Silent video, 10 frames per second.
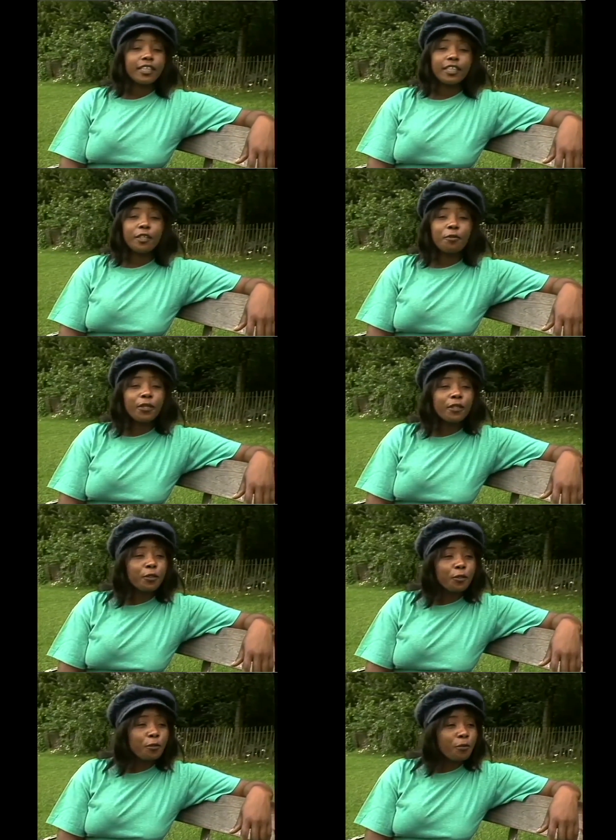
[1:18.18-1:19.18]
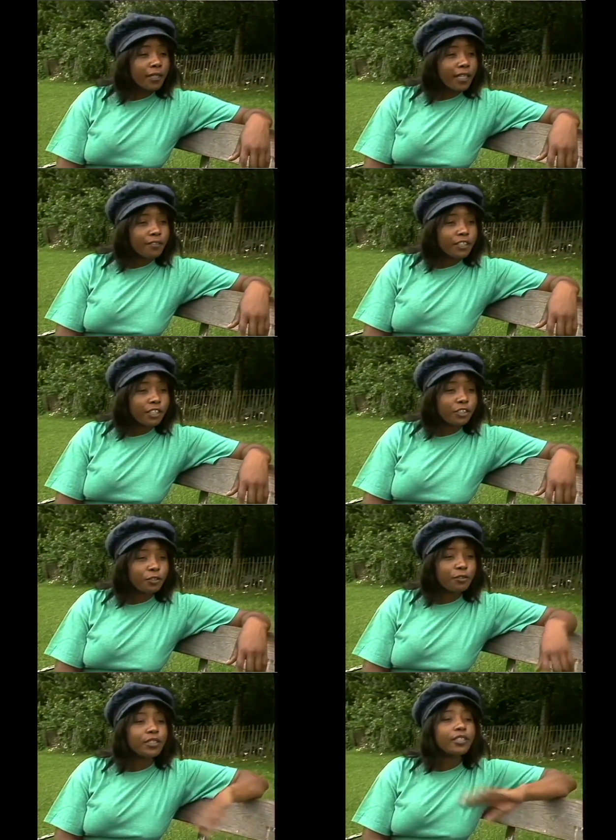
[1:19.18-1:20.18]
She will do whatever she
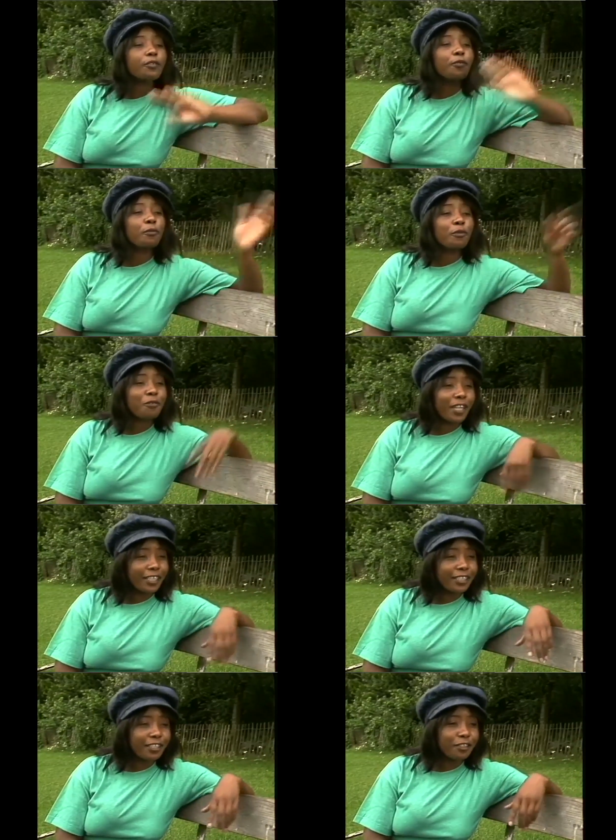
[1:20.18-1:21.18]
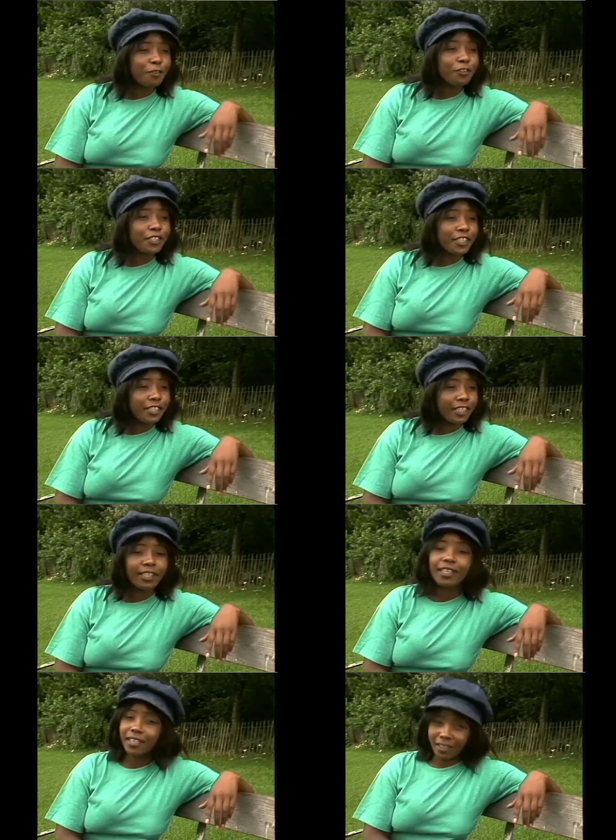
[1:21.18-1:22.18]
chooses, will be right. She's her own
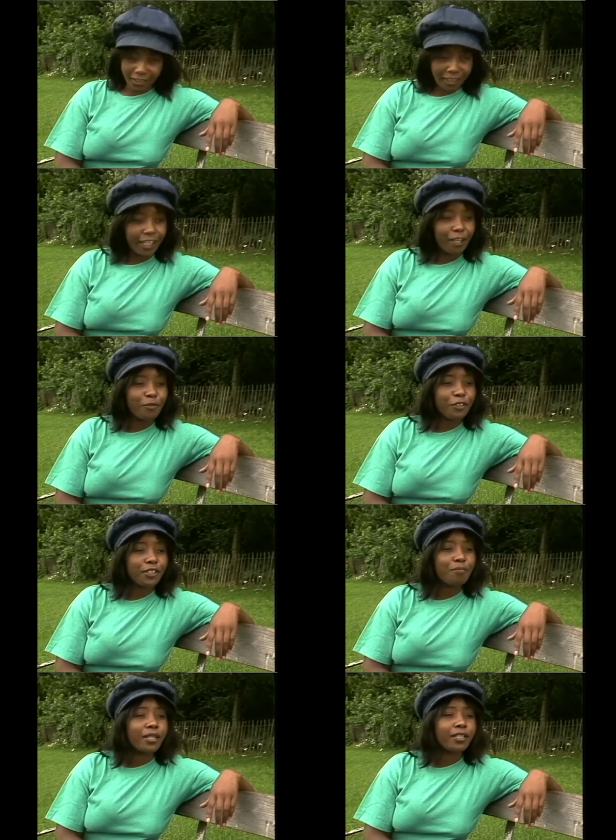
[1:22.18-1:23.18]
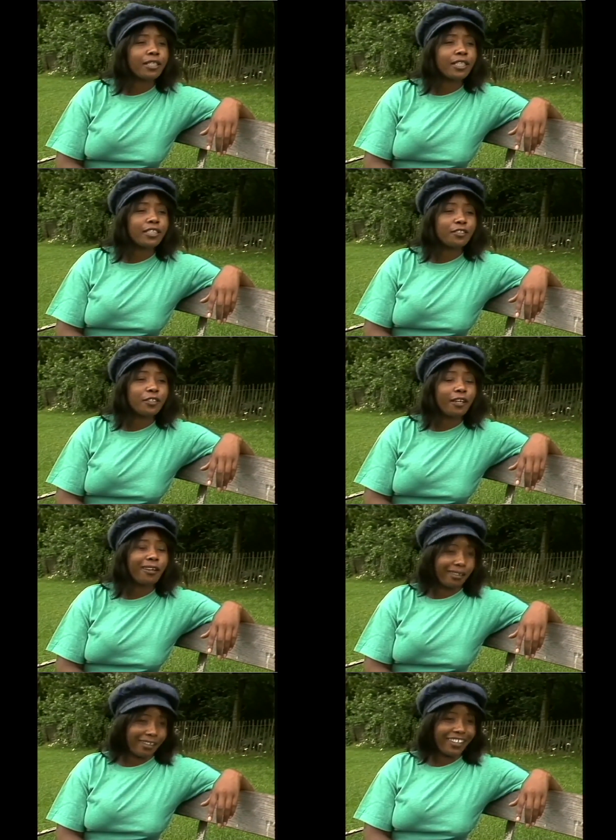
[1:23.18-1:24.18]
teacher. I am just a mother teacher to her.
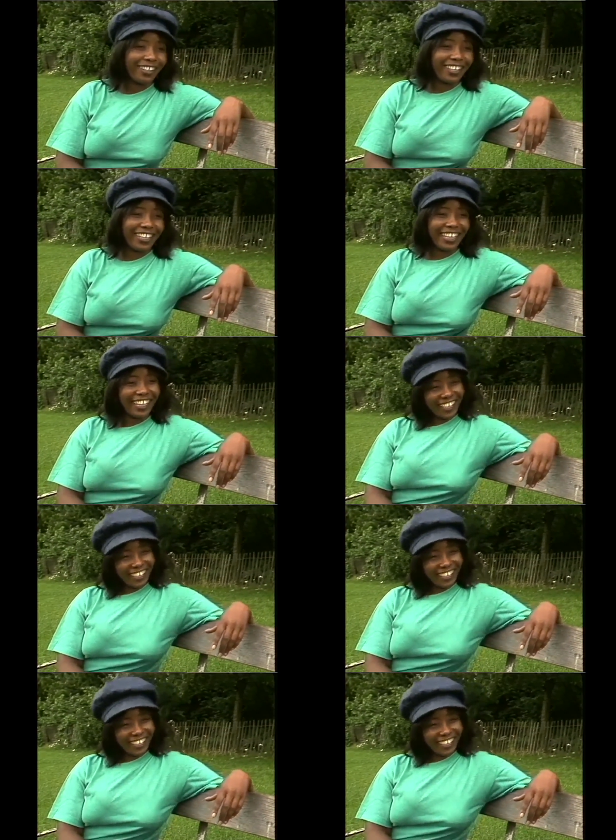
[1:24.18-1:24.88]
Okay?